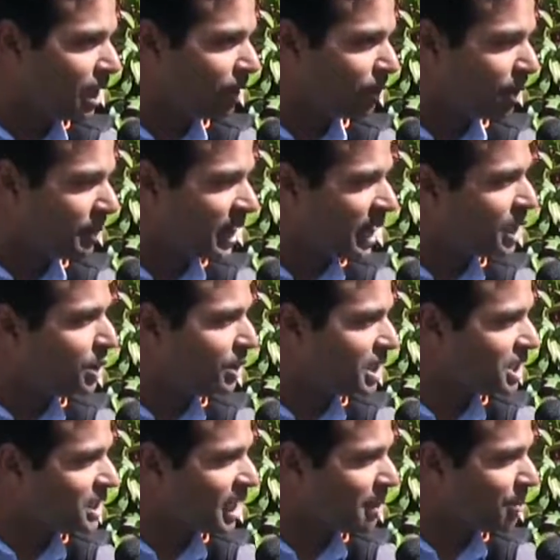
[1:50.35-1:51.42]
from an
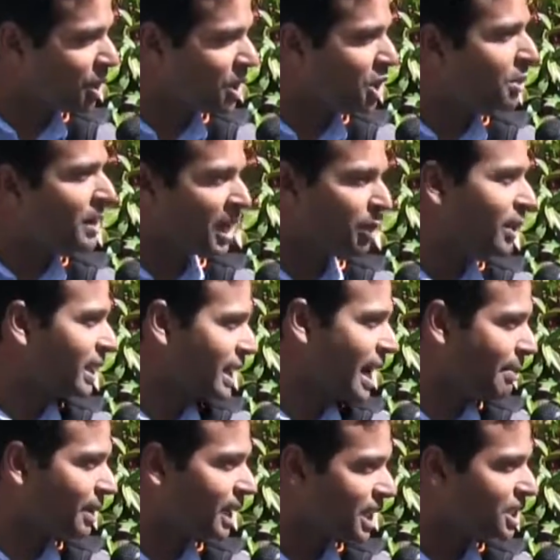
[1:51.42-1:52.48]
end-to-end standpoint, no matter where the
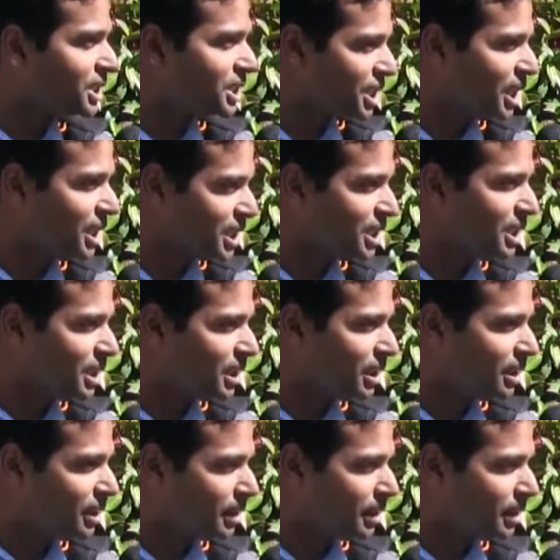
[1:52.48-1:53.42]
application sits.